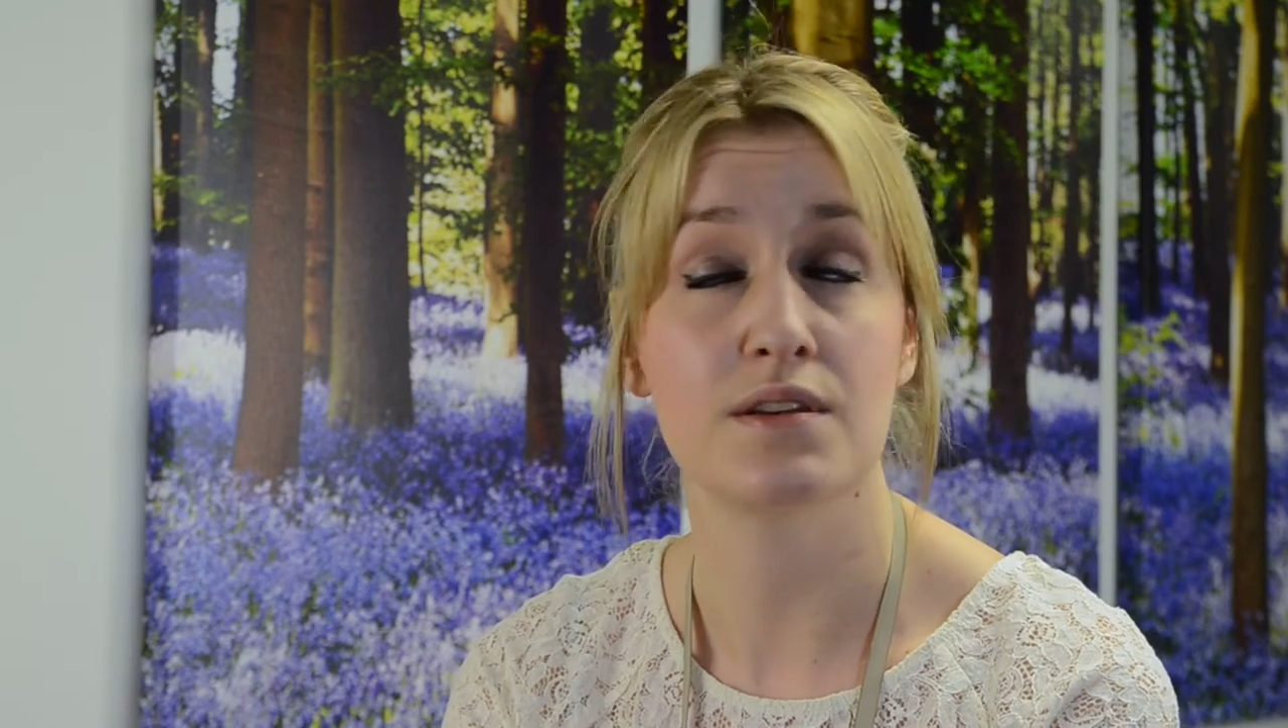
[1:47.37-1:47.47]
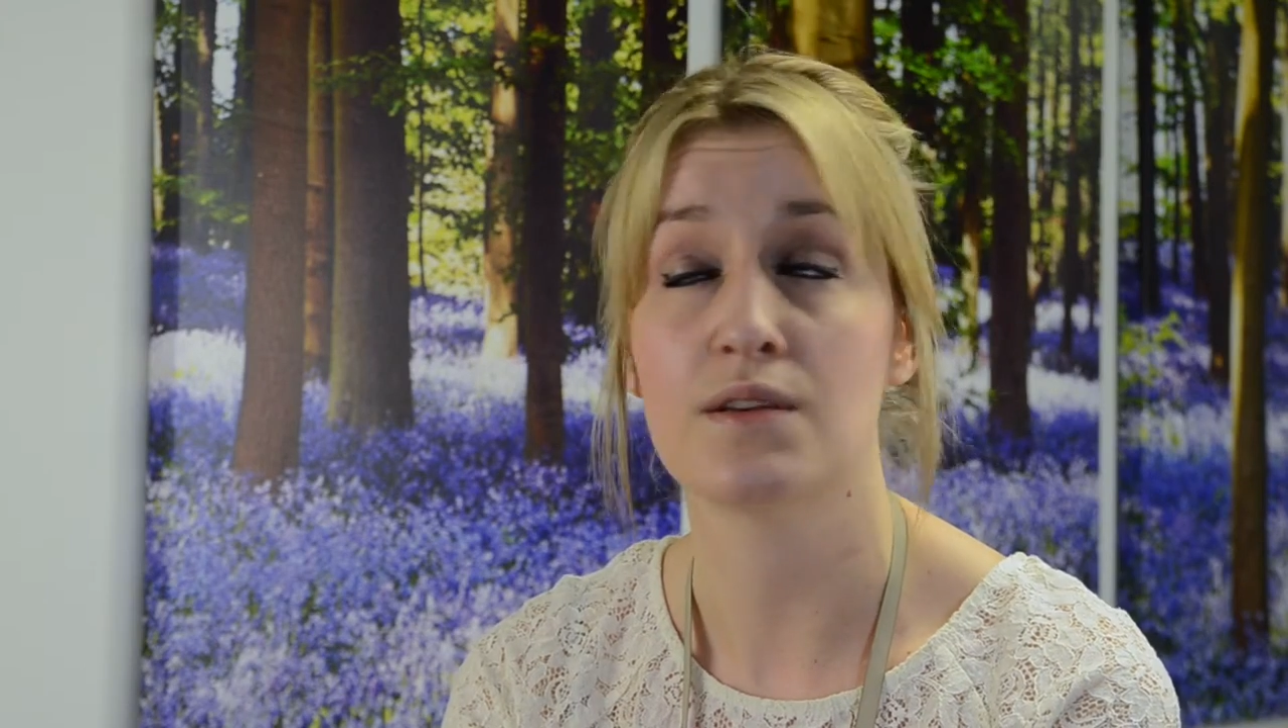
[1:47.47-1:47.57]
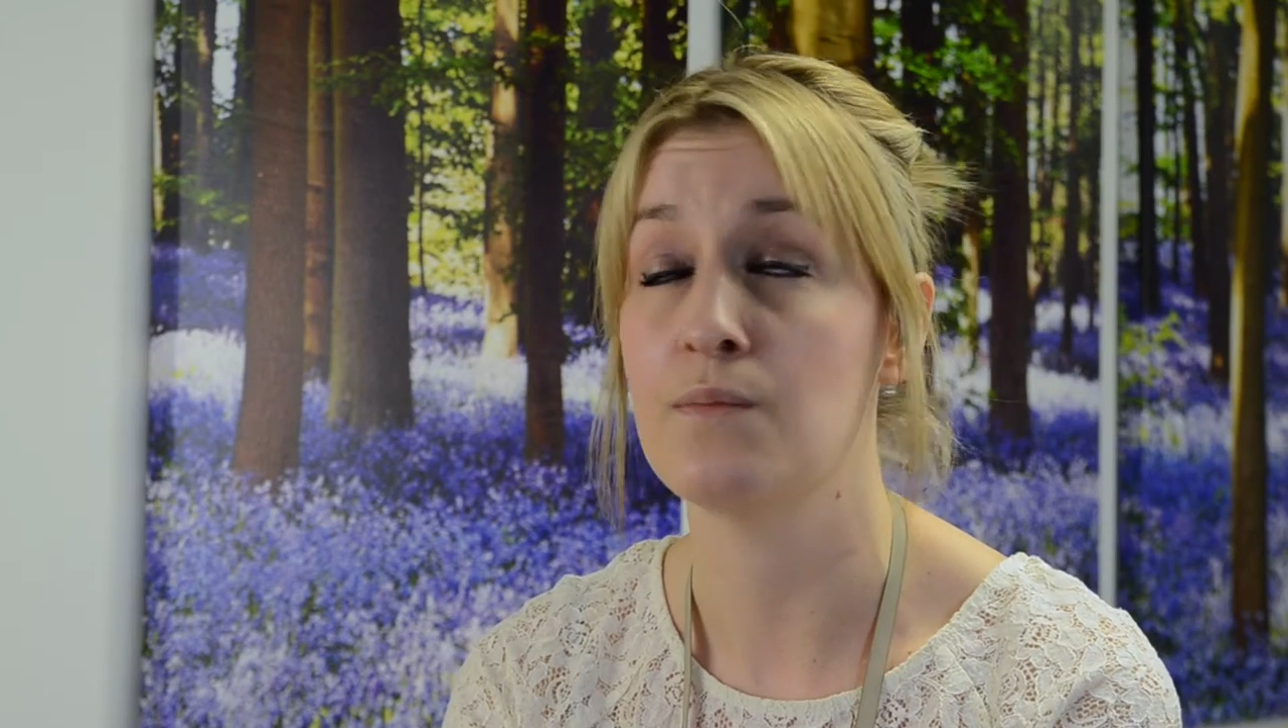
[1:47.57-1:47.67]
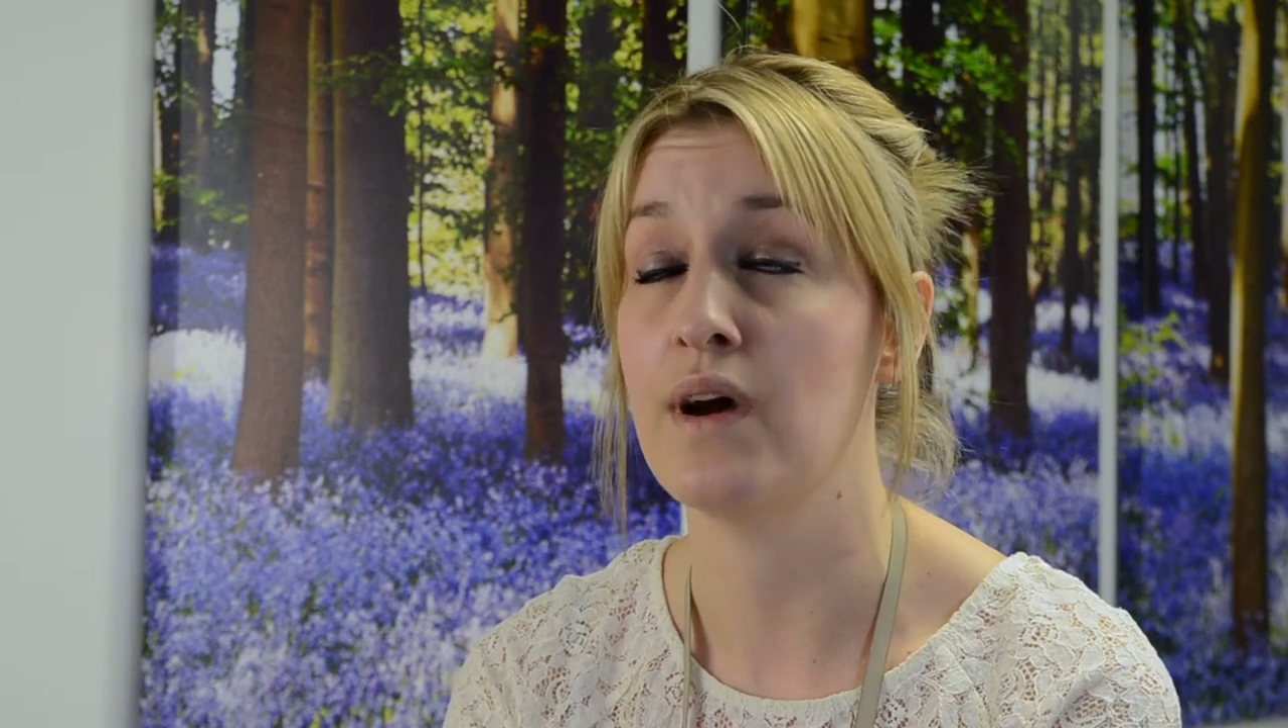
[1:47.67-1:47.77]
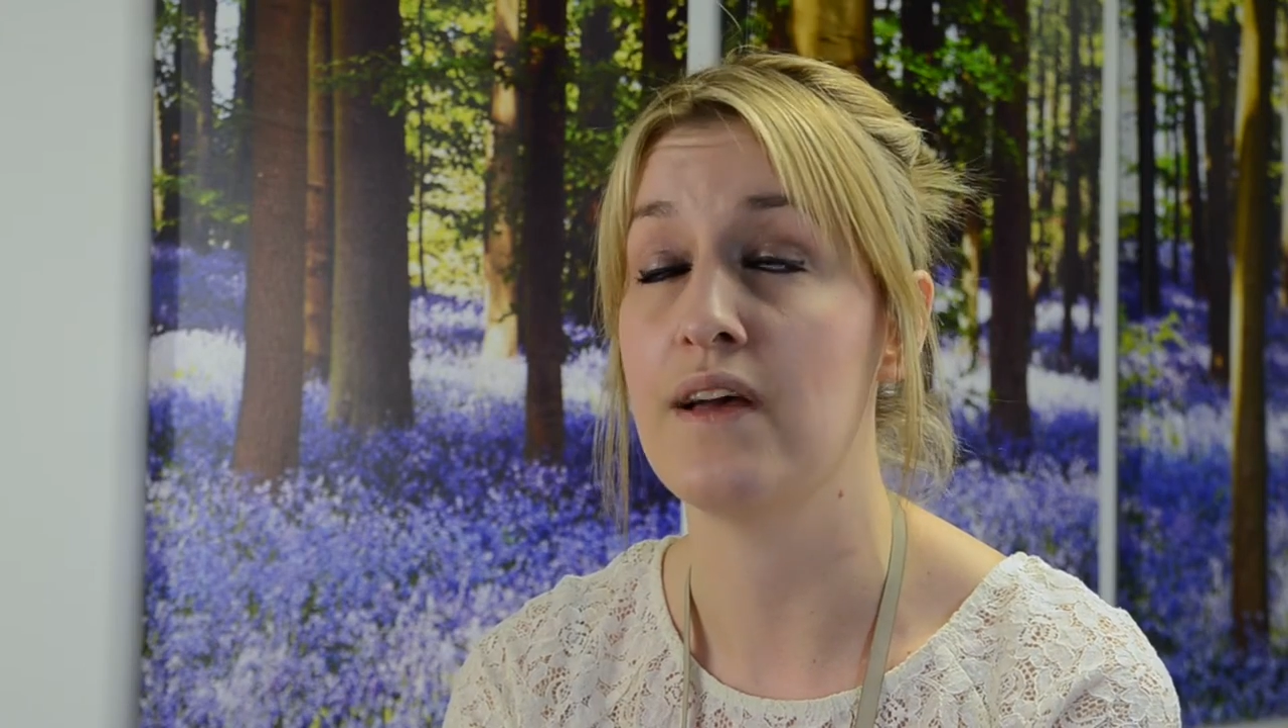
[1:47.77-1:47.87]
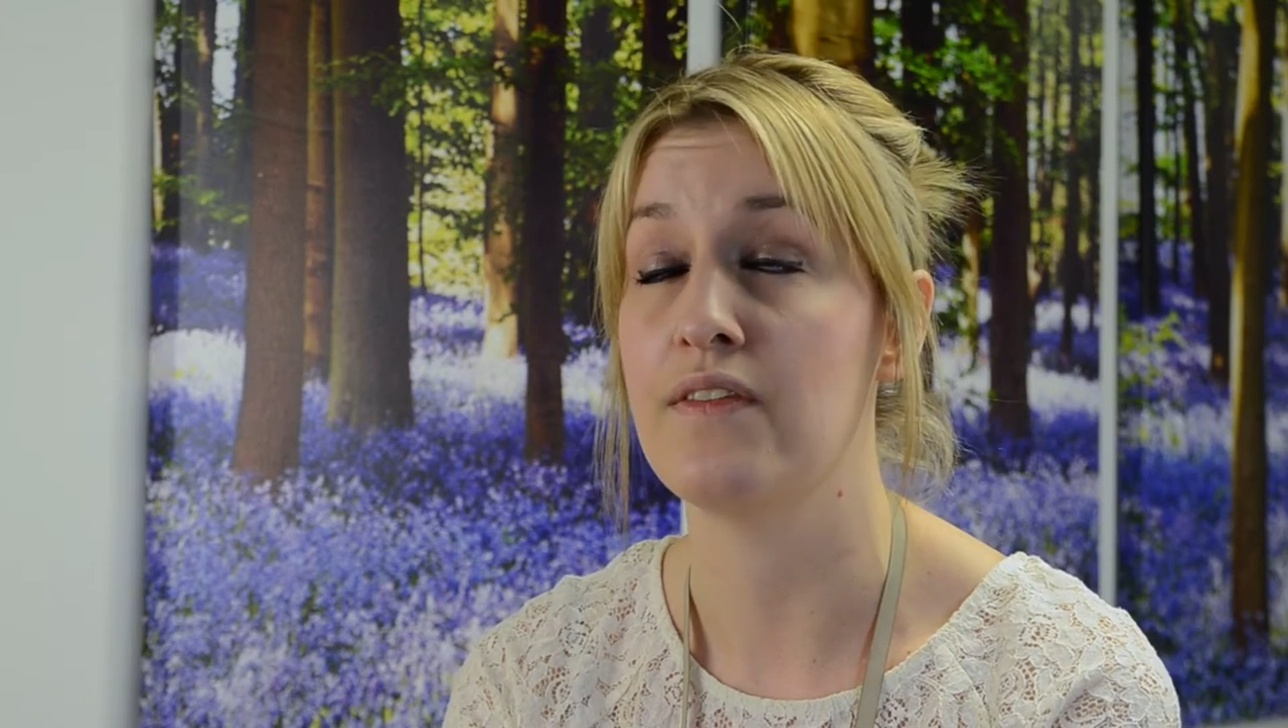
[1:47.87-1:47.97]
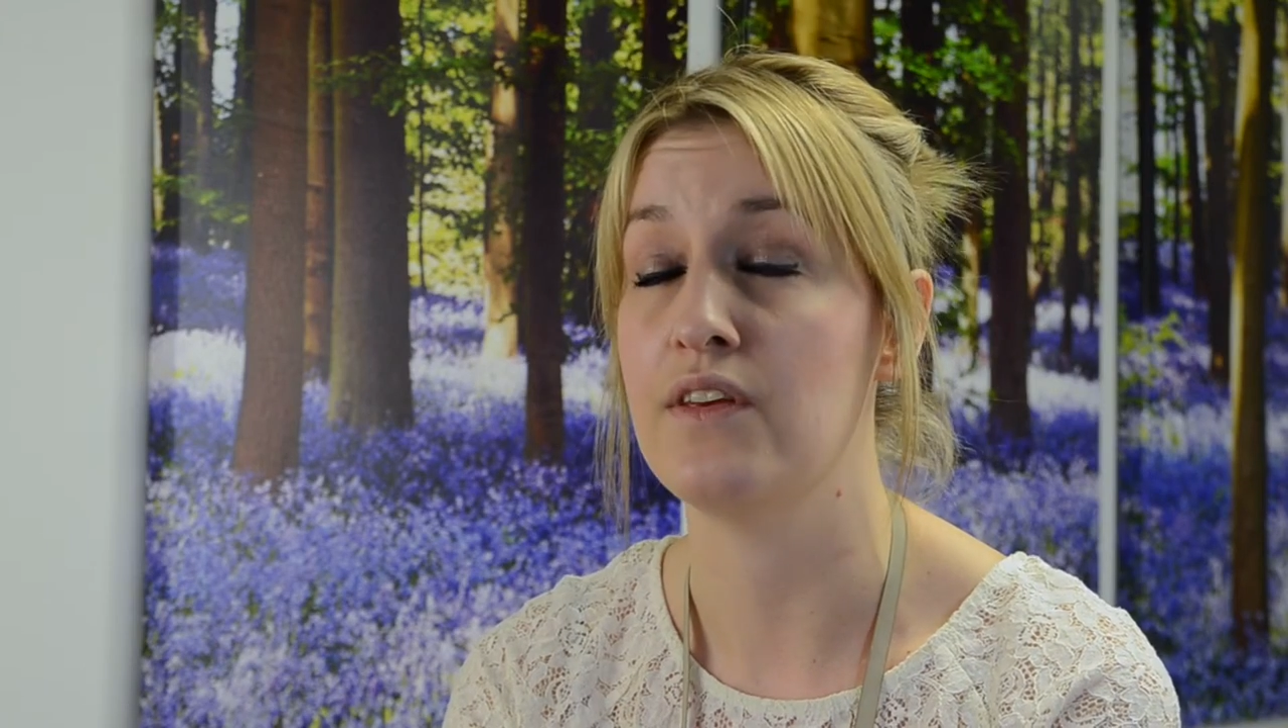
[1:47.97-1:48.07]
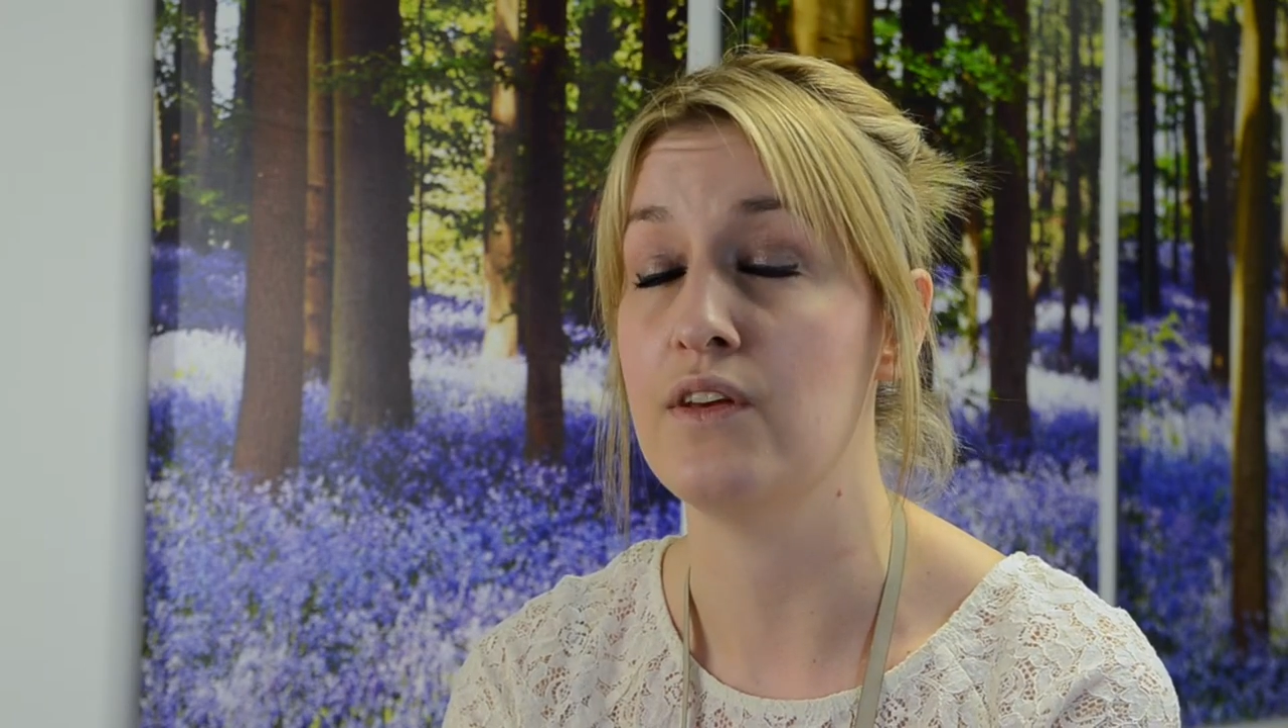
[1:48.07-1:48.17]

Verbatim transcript: somewhere that